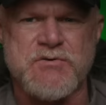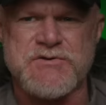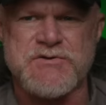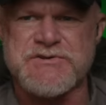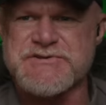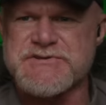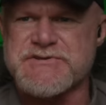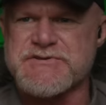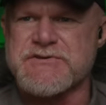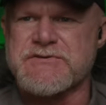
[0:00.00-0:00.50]

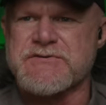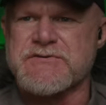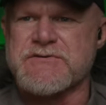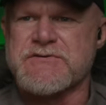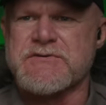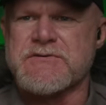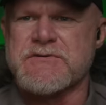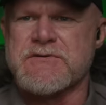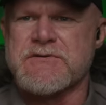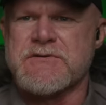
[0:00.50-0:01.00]

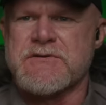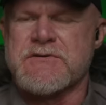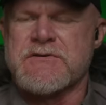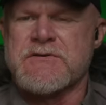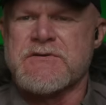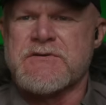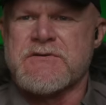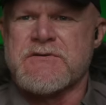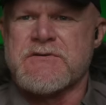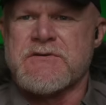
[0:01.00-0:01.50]

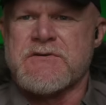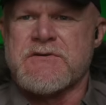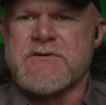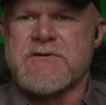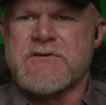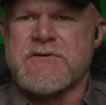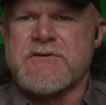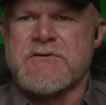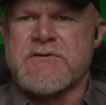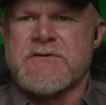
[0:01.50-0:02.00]

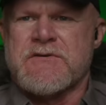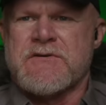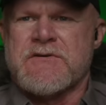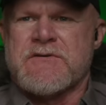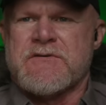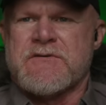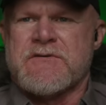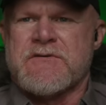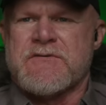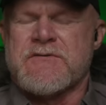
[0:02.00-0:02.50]

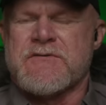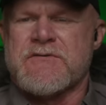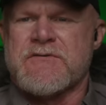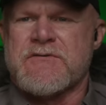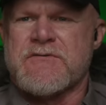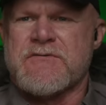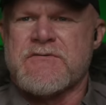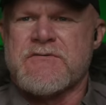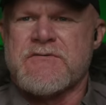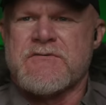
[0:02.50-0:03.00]

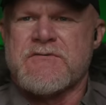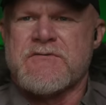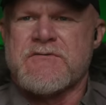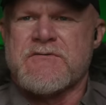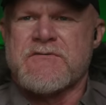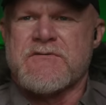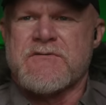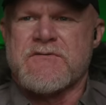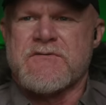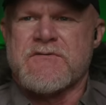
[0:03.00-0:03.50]

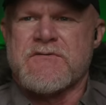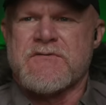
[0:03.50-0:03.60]
(not speaking)